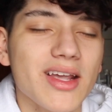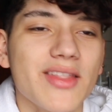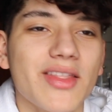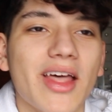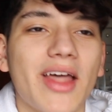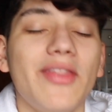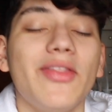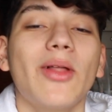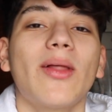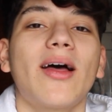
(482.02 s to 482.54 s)
And
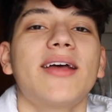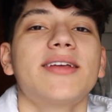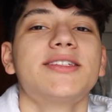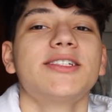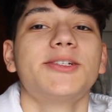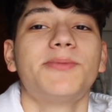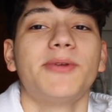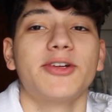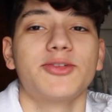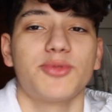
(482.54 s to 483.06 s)
then the last
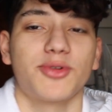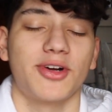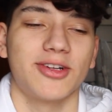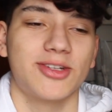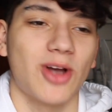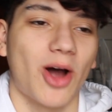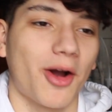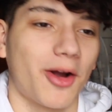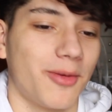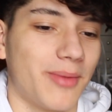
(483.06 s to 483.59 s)
experience we're going
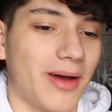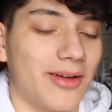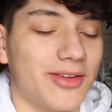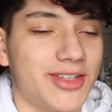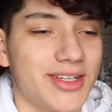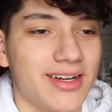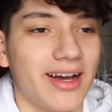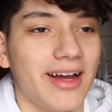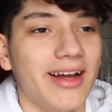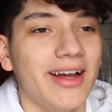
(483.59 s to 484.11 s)
to talk about
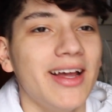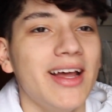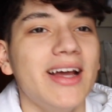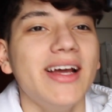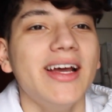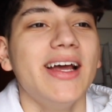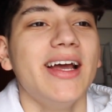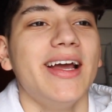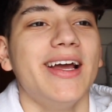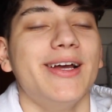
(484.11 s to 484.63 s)
today
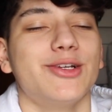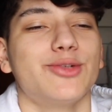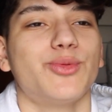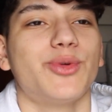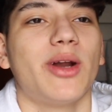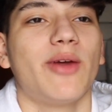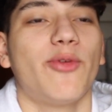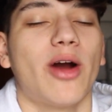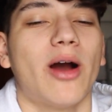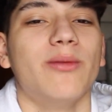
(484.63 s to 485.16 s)
is
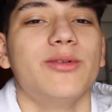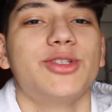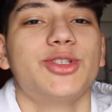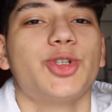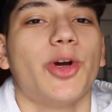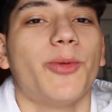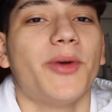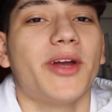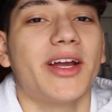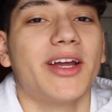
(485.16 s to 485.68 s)
whenever I was
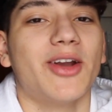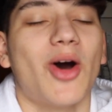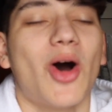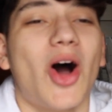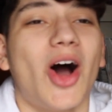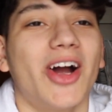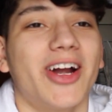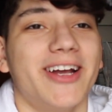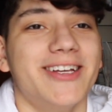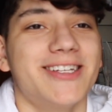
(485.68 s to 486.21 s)
tripping in
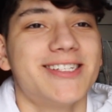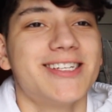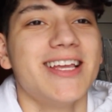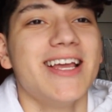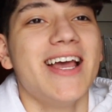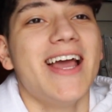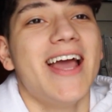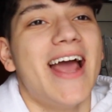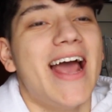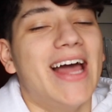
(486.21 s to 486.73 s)
August,
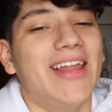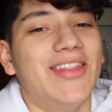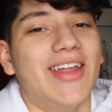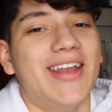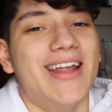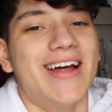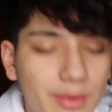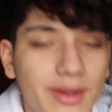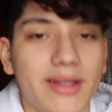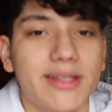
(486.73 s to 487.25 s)
and
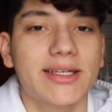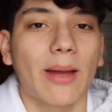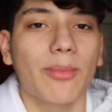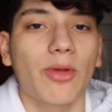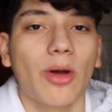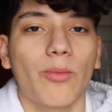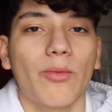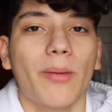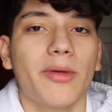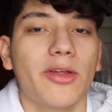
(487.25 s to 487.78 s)
then we just kept
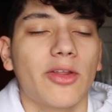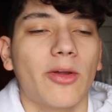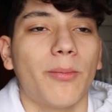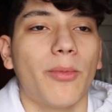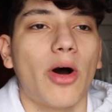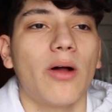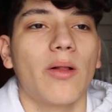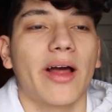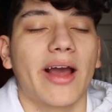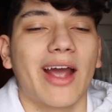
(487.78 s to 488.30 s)
on ripping the
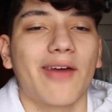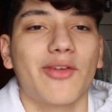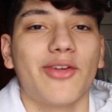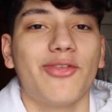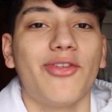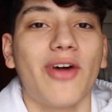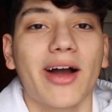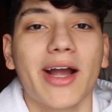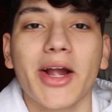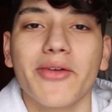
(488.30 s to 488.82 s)
bong like every
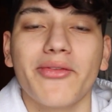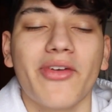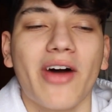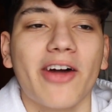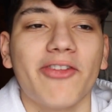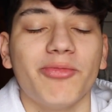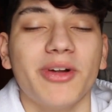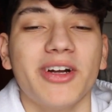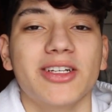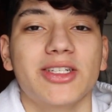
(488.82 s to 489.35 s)
fucking
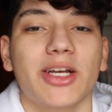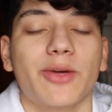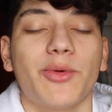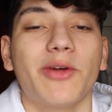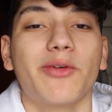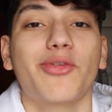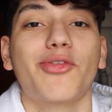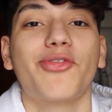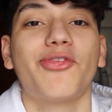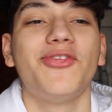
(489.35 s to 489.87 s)
5 minutes. Like,
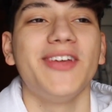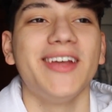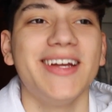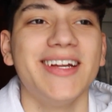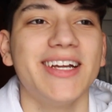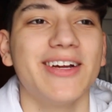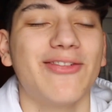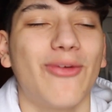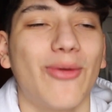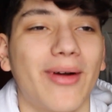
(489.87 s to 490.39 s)
we were
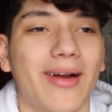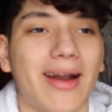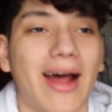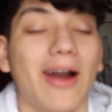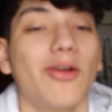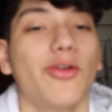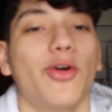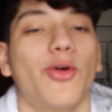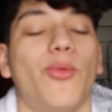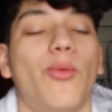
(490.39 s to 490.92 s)
fiending for it, and I
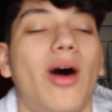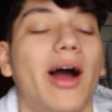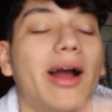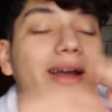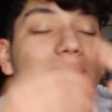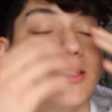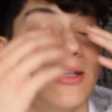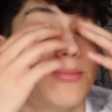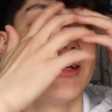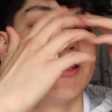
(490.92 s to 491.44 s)
don't know why,
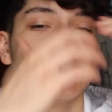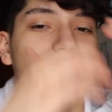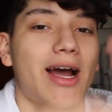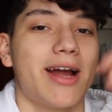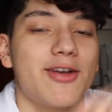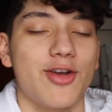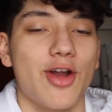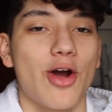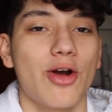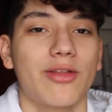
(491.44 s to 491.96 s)
because
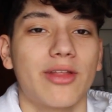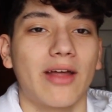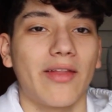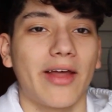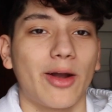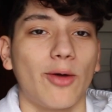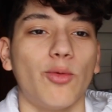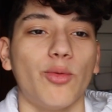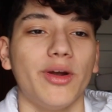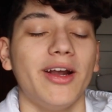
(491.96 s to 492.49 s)
I know that
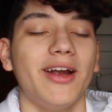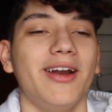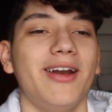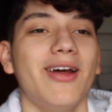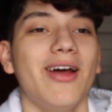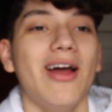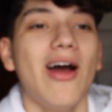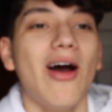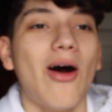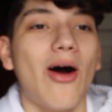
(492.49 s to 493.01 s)
like
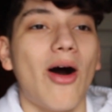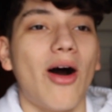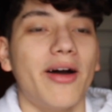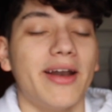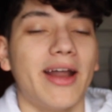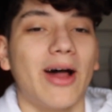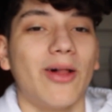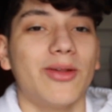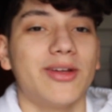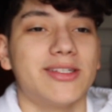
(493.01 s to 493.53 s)
weed
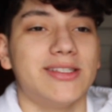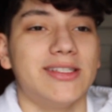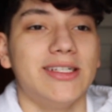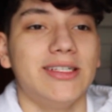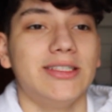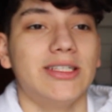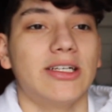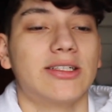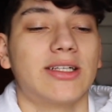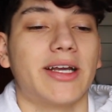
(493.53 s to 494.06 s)
on
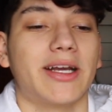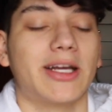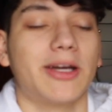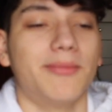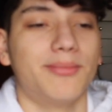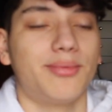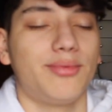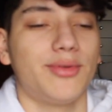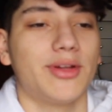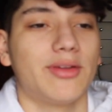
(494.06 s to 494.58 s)
LSD just like
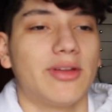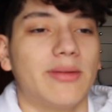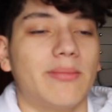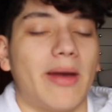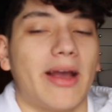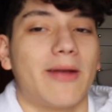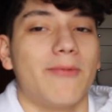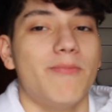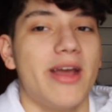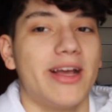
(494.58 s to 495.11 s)
completely
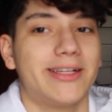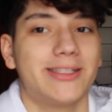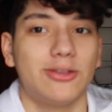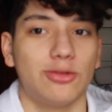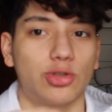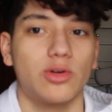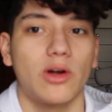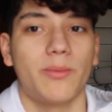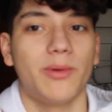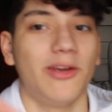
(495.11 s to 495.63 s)
like makes
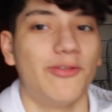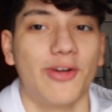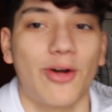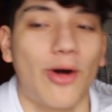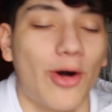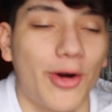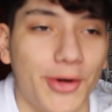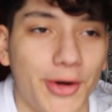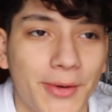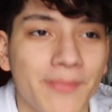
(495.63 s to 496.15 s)
you trip even
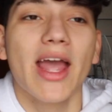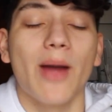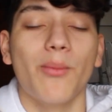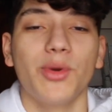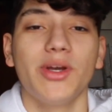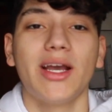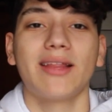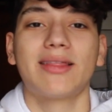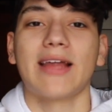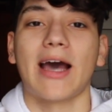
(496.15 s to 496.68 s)
harder. And
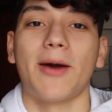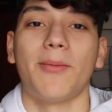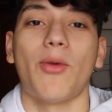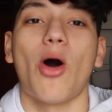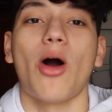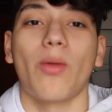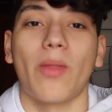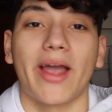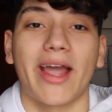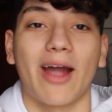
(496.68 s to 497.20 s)
we hit that
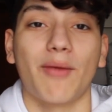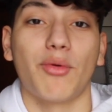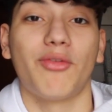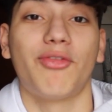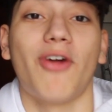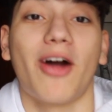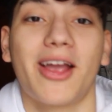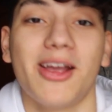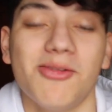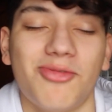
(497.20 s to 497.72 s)
bong like every
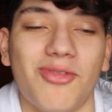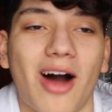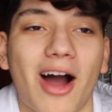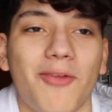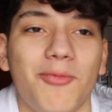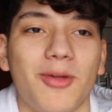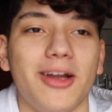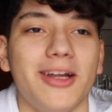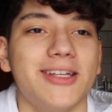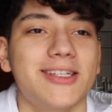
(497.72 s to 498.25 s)
fucking
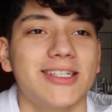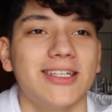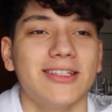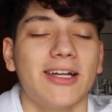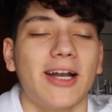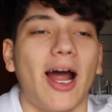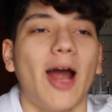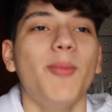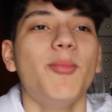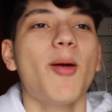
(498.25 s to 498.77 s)
5 minutes, and
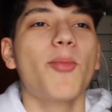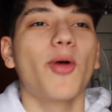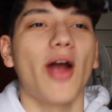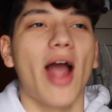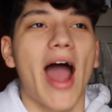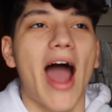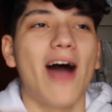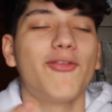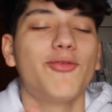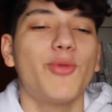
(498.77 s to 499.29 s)
then I remember
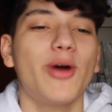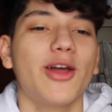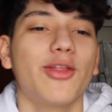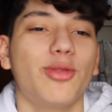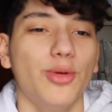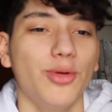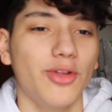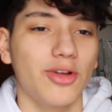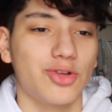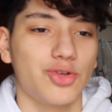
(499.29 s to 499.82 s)
halfway
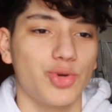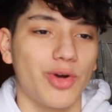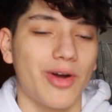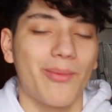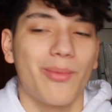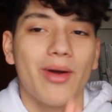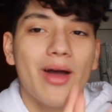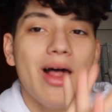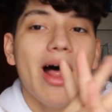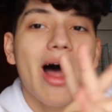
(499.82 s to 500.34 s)
through the
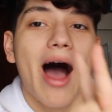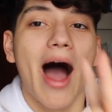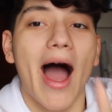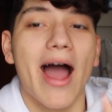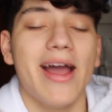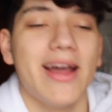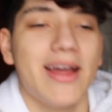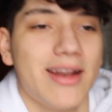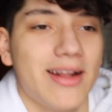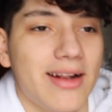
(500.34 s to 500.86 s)
trip,
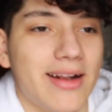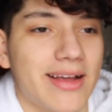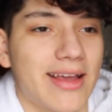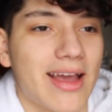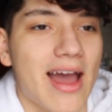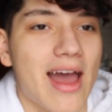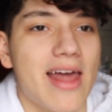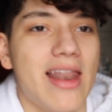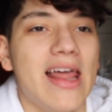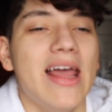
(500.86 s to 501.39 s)
I hit it
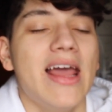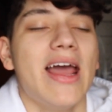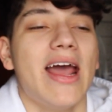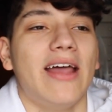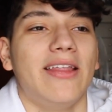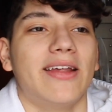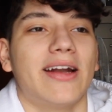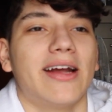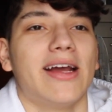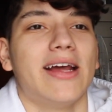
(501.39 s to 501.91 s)
again,
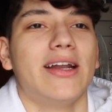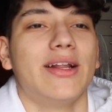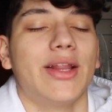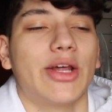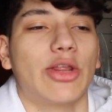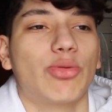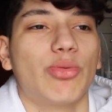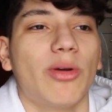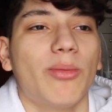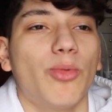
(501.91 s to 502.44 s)
and then I hit it
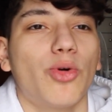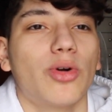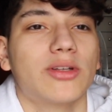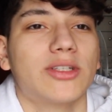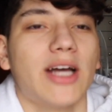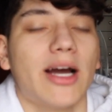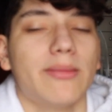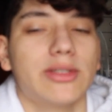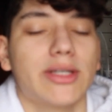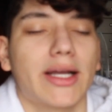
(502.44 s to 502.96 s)
like 3 more
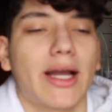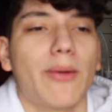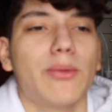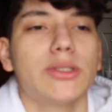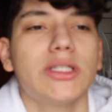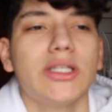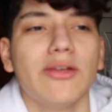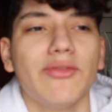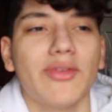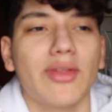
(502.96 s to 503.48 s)
times. Like, I
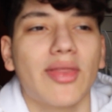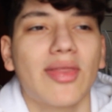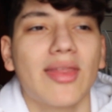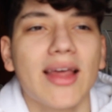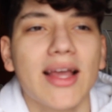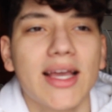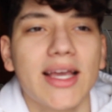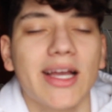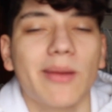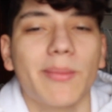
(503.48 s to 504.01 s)
wasn't even
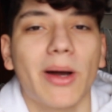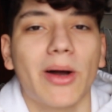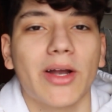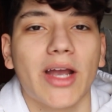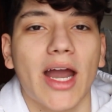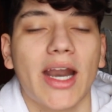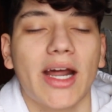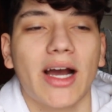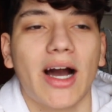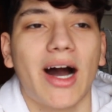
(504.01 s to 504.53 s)
thinking about
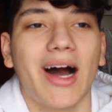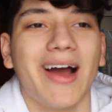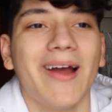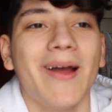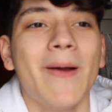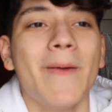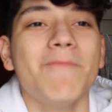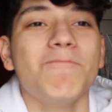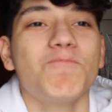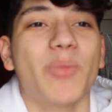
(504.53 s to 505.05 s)
getting
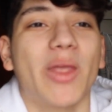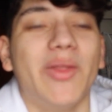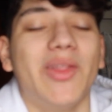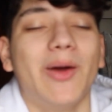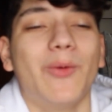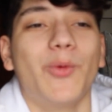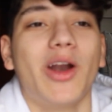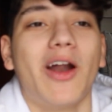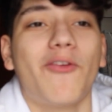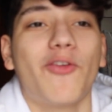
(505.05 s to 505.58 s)
high. And
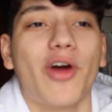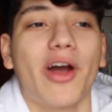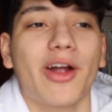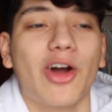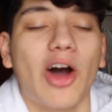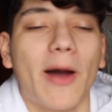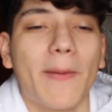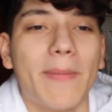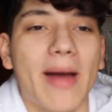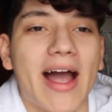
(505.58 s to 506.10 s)
then whenever I
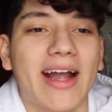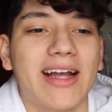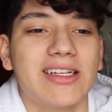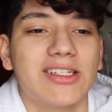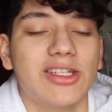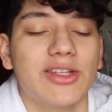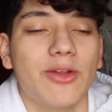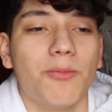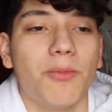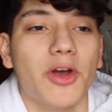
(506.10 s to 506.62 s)
got back
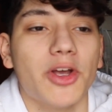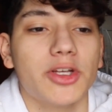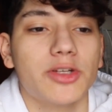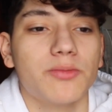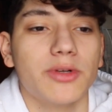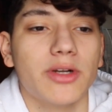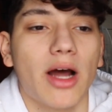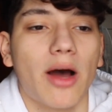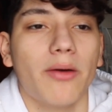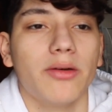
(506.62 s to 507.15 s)
into the
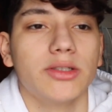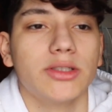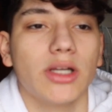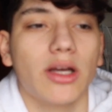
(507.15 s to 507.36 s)
basement, I was